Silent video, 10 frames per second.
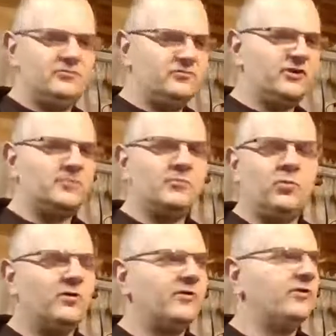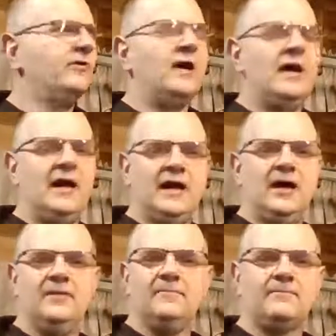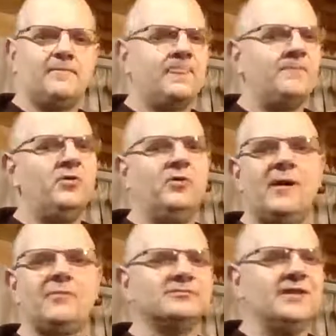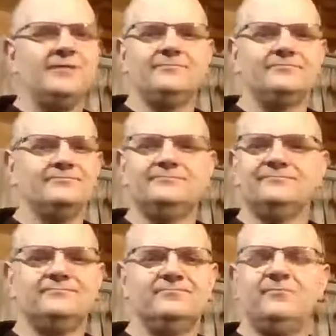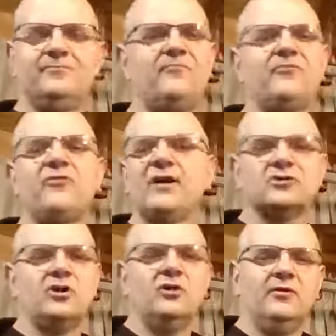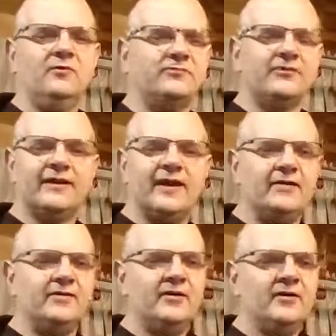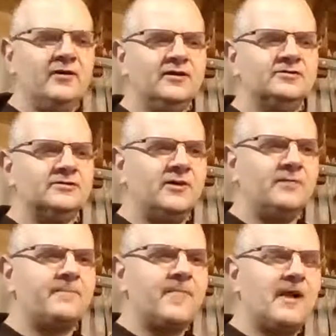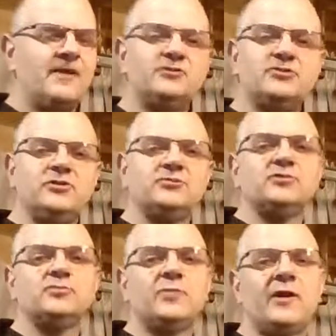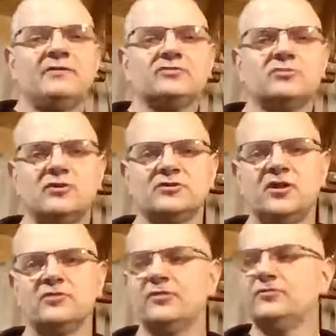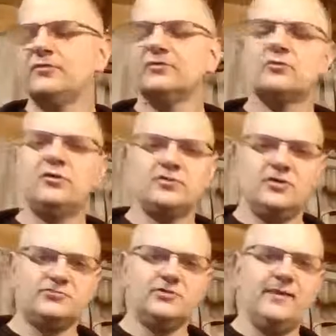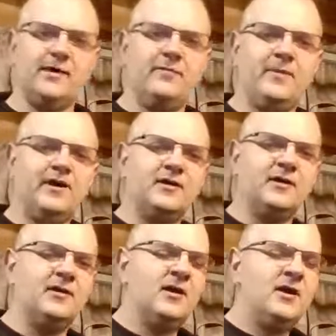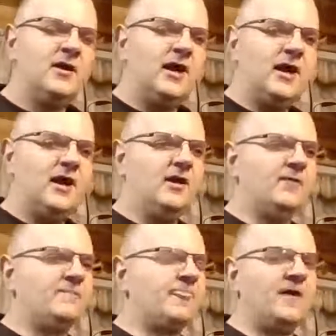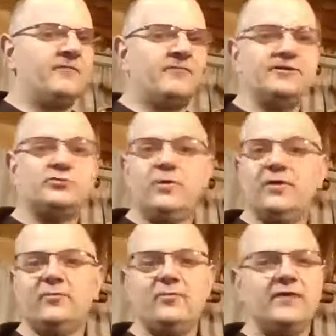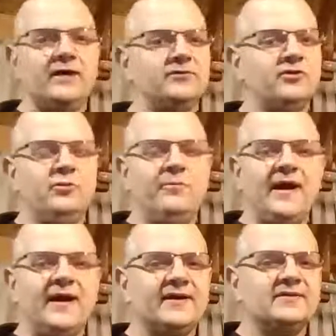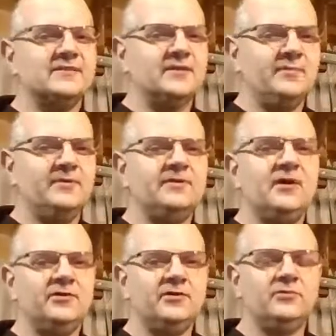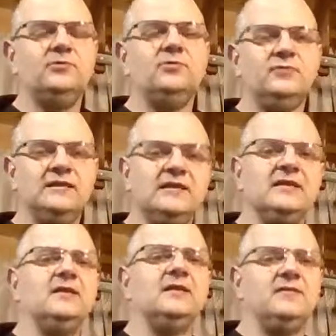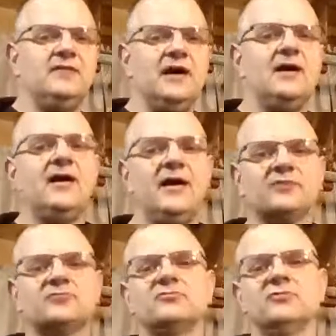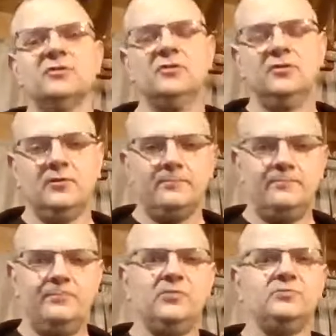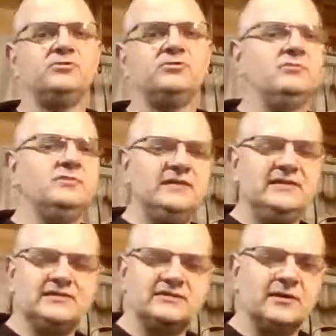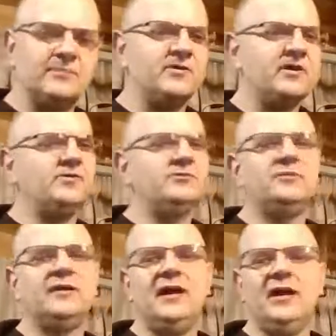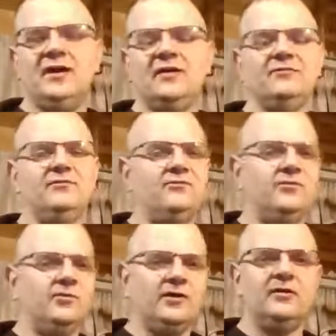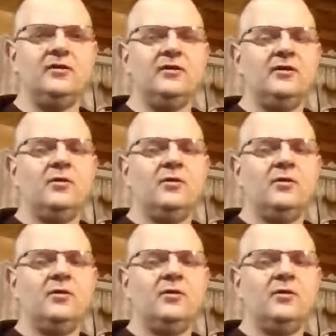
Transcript: drinking water, and boom, I was like fresh all over again. So, and I used to use those when I raced cross country. I used to race cross country mountain biking, and I've raced with and without the goo packets. And let me tell you, you need that extra boost. You need something there. You can't do it